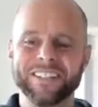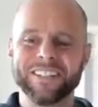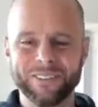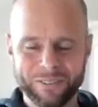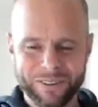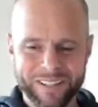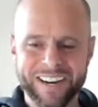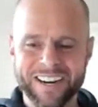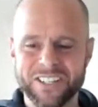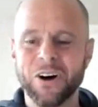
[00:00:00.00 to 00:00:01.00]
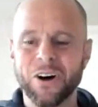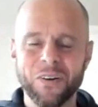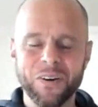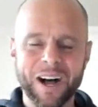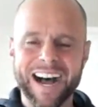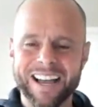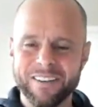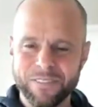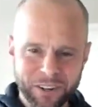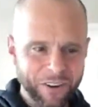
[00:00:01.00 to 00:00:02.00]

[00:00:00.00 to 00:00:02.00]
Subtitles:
will be there. So if you're going to